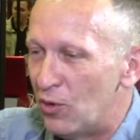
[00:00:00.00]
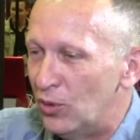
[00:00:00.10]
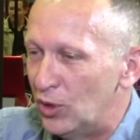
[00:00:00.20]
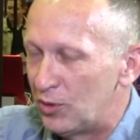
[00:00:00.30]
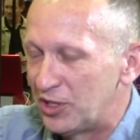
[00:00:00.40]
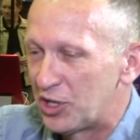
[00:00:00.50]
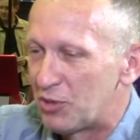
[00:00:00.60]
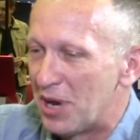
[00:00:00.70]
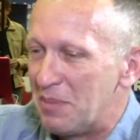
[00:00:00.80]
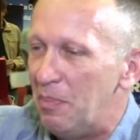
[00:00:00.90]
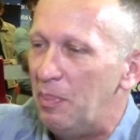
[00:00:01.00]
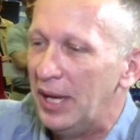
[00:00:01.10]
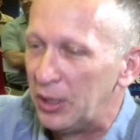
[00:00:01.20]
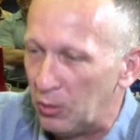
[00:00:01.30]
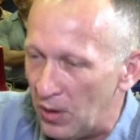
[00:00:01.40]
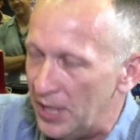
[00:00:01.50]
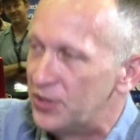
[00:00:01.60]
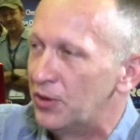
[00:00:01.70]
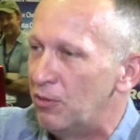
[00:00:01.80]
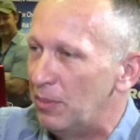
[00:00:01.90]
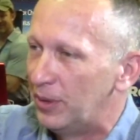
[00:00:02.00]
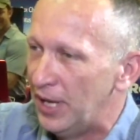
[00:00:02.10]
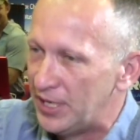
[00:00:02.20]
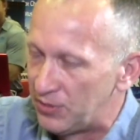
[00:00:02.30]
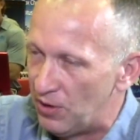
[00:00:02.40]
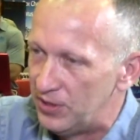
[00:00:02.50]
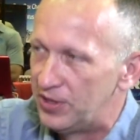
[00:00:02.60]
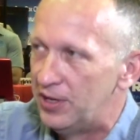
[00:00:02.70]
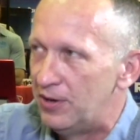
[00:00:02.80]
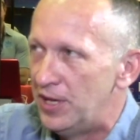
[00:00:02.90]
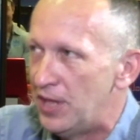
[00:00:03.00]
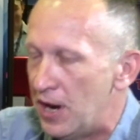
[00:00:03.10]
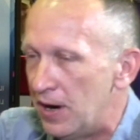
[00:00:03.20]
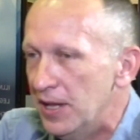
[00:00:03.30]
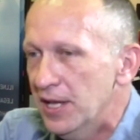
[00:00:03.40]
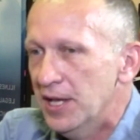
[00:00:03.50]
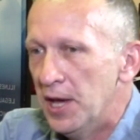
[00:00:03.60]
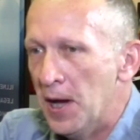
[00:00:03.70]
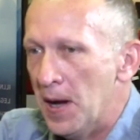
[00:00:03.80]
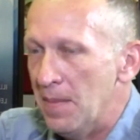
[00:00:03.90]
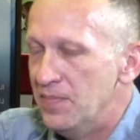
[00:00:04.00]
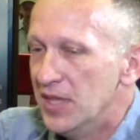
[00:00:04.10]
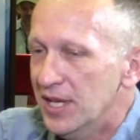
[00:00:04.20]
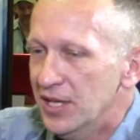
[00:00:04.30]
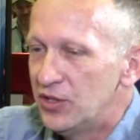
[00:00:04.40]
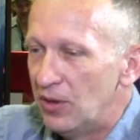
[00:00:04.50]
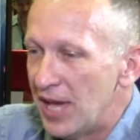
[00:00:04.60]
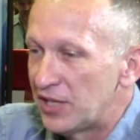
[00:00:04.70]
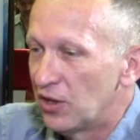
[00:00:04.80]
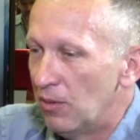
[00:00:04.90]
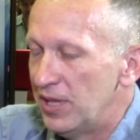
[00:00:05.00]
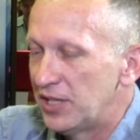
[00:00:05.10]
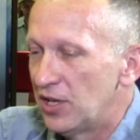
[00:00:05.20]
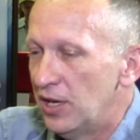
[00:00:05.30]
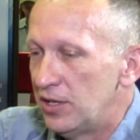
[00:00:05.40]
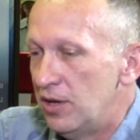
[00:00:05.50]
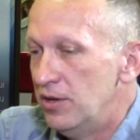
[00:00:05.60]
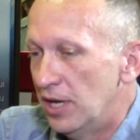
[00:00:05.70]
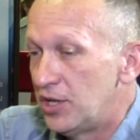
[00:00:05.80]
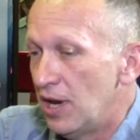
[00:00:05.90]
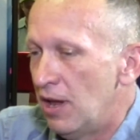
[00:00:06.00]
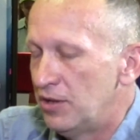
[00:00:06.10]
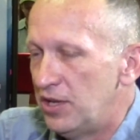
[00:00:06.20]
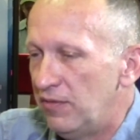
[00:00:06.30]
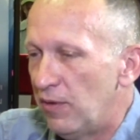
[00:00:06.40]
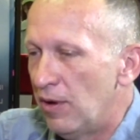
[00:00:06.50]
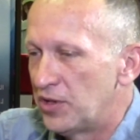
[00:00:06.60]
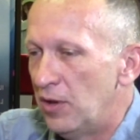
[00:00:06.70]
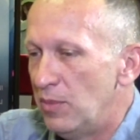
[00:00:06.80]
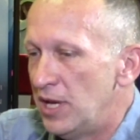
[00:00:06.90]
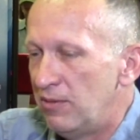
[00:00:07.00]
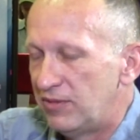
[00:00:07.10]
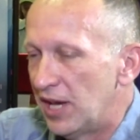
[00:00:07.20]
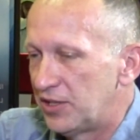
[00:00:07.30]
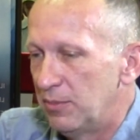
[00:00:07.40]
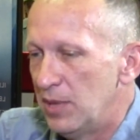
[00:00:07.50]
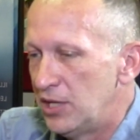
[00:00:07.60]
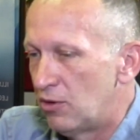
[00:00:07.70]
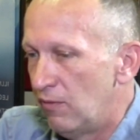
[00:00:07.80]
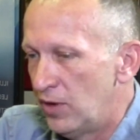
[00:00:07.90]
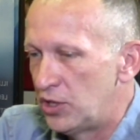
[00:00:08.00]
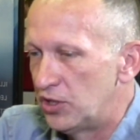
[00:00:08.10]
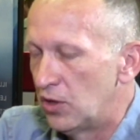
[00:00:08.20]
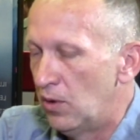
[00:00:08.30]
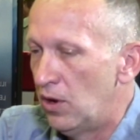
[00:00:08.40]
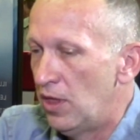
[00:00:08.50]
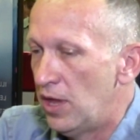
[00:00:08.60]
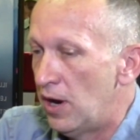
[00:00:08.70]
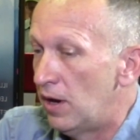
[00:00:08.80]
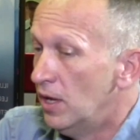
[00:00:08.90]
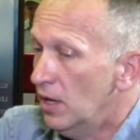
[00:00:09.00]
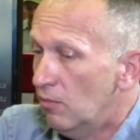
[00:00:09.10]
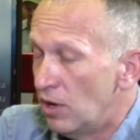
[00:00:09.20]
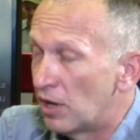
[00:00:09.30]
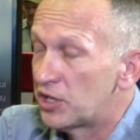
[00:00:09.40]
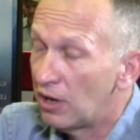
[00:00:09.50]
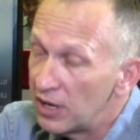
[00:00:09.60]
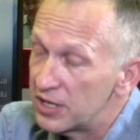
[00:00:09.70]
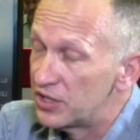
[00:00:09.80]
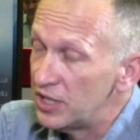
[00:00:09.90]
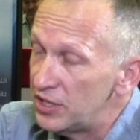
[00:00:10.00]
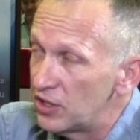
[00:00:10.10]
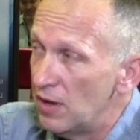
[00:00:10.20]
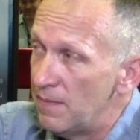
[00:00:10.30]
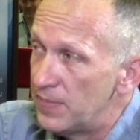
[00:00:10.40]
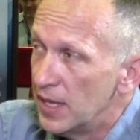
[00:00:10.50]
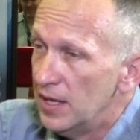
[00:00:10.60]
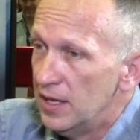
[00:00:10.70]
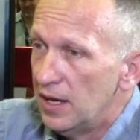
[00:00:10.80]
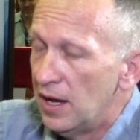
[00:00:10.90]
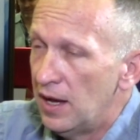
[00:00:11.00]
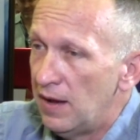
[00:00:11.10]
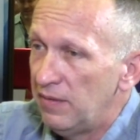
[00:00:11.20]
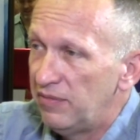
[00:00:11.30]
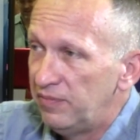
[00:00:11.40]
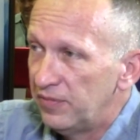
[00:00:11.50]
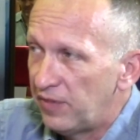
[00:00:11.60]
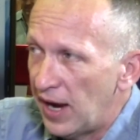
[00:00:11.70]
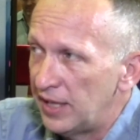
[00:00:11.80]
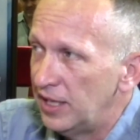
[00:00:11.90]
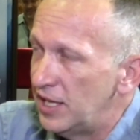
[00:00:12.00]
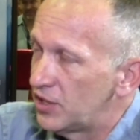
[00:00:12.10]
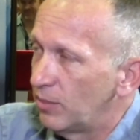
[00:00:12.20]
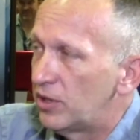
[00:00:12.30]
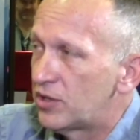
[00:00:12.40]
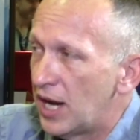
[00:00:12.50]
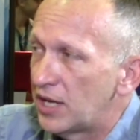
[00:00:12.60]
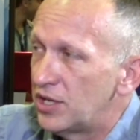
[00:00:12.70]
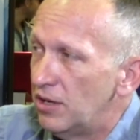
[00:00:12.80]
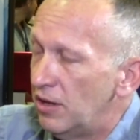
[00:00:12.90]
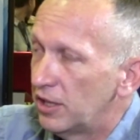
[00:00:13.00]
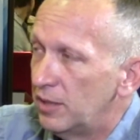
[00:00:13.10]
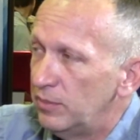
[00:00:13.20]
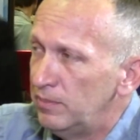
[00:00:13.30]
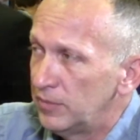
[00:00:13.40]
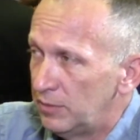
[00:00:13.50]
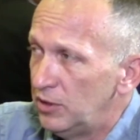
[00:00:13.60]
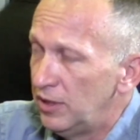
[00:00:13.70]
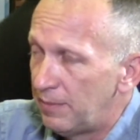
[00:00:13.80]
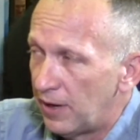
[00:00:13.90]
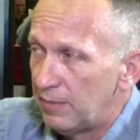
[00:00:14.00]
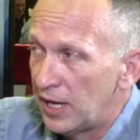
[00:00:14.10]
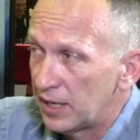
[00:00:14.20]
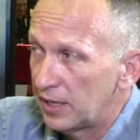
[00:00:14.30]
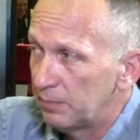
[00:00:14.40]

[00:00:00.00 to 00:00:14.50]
more rules. Let's just write better ones and replace ones that are in there. So that's a challenge that falls on me. We've got some major revisions going on there. We are starting to see some finally get some traction on the community paramedic